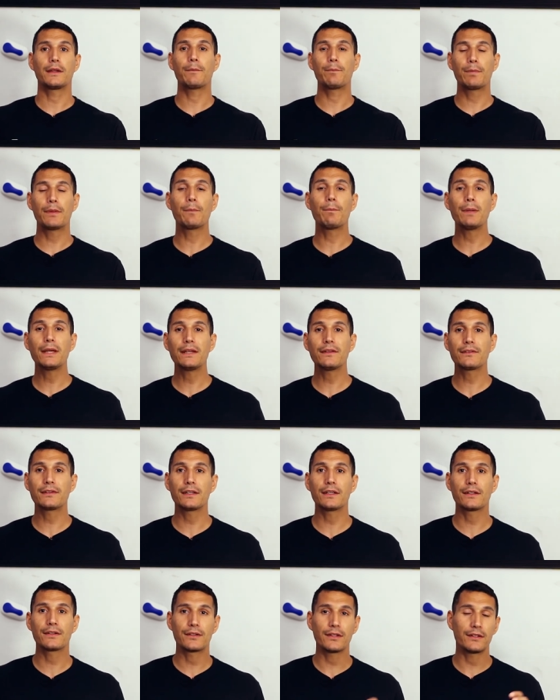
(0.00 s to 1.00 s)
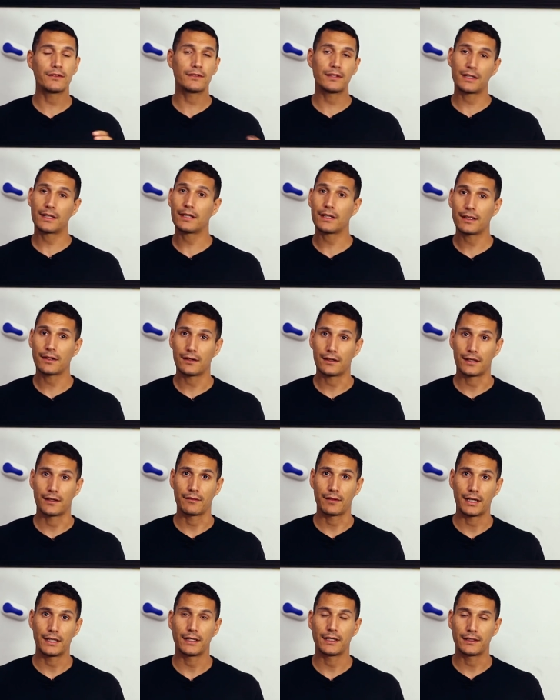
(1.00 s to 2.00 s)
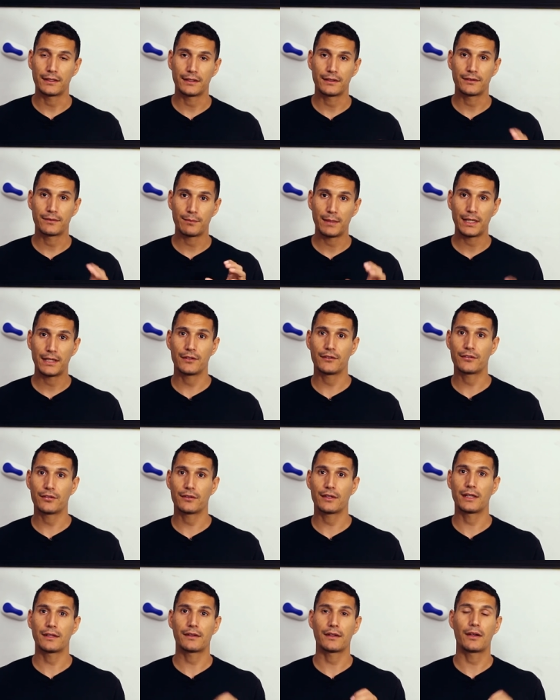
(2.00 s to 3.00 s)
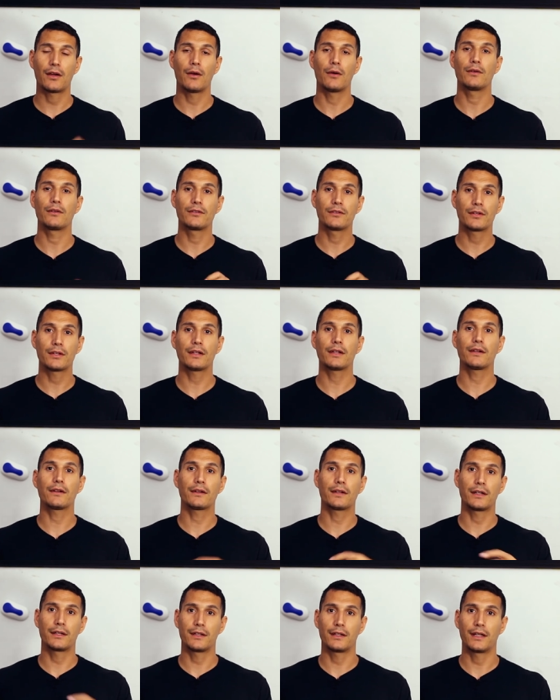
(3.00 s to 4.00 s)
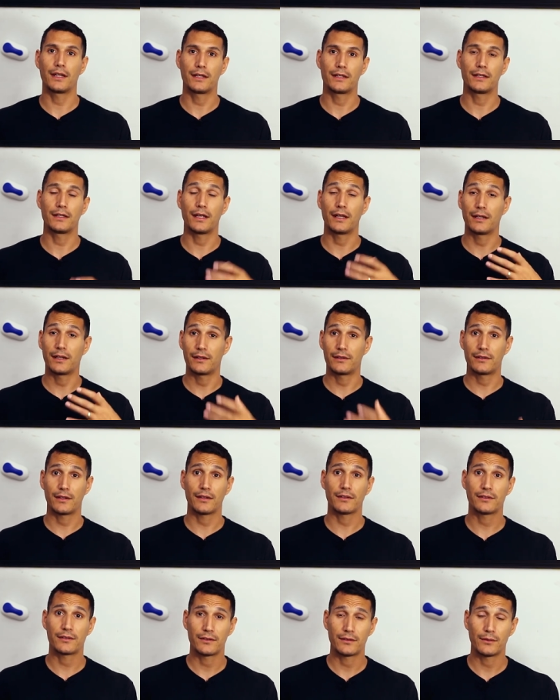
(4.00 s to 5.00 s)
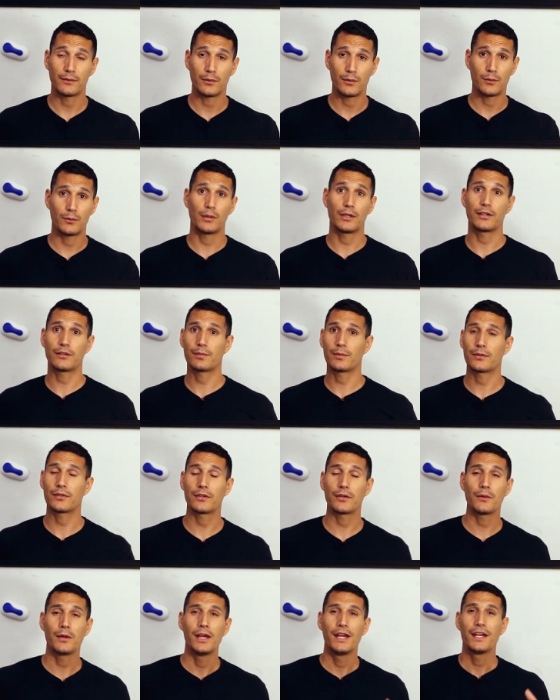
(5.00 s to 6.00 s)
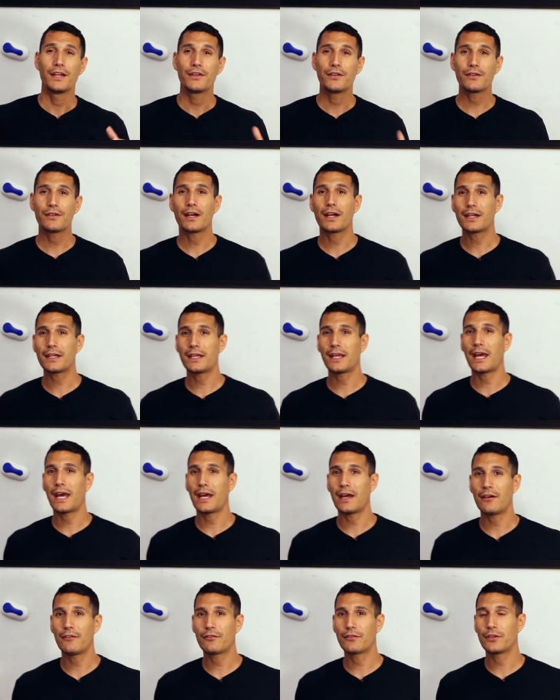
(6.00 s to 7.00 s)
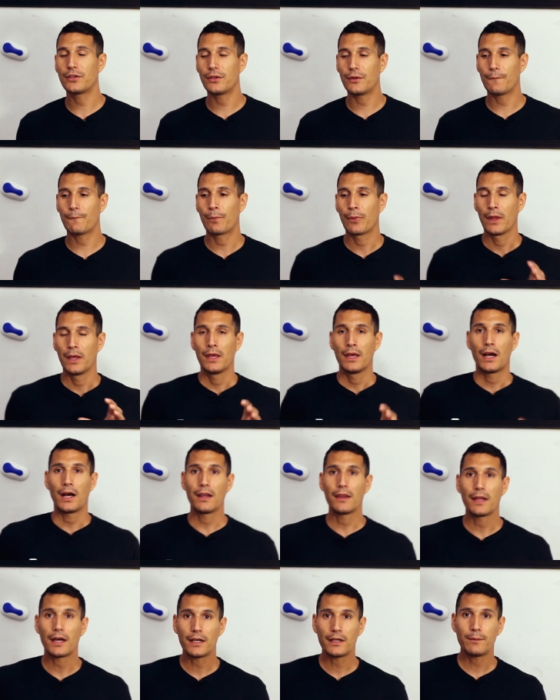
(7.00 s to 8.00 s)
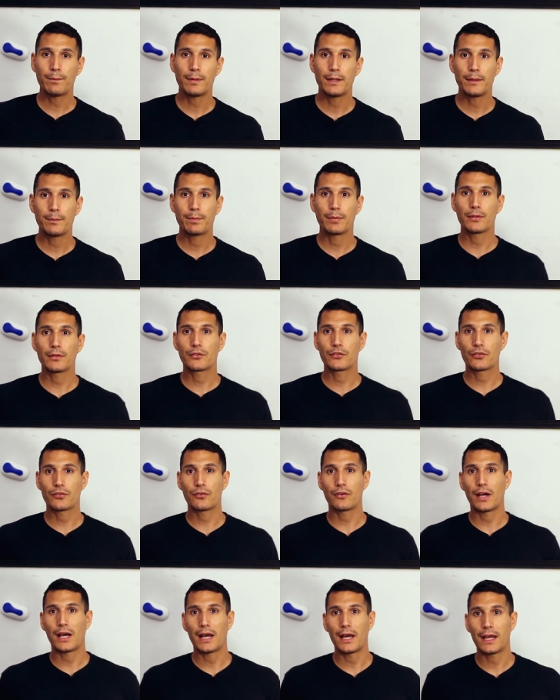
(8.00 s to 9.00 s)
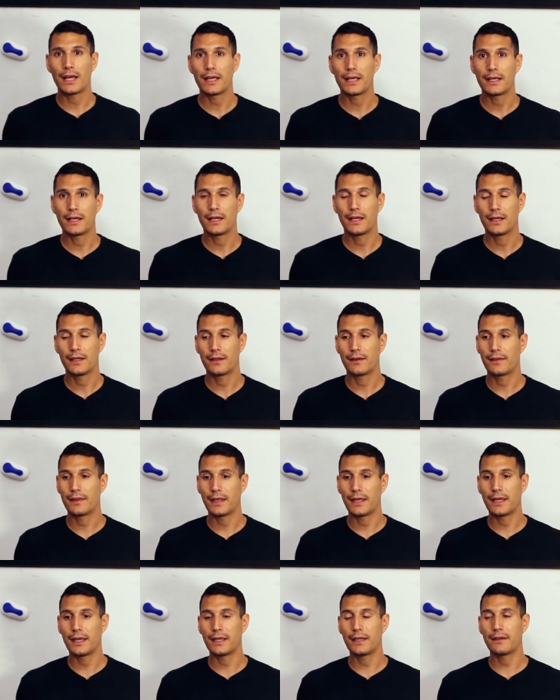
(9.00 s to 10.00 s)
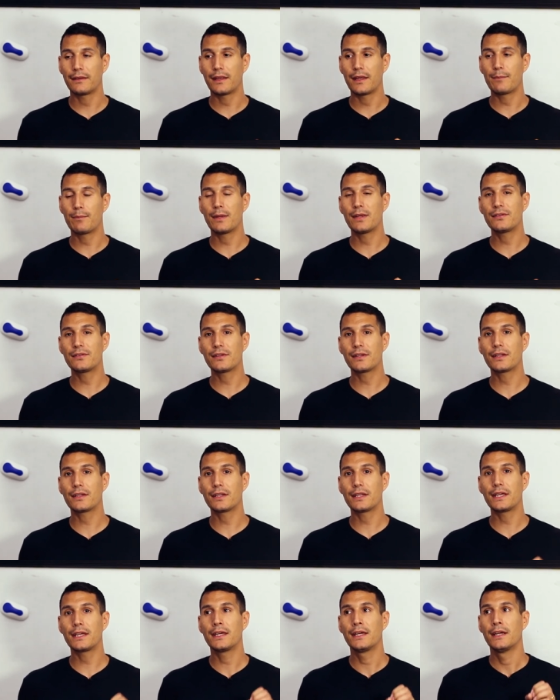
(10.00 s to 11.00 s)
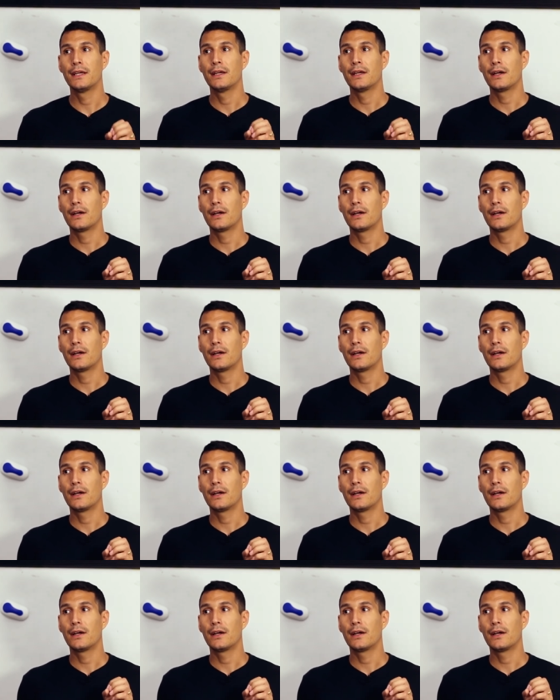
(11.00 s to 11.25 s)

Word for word: the, the biggest thing is is the clarity, right? It is making sure that the code is clear and and, and it does what it's supposed to do. You're not going to have you know a lot of people try they they basically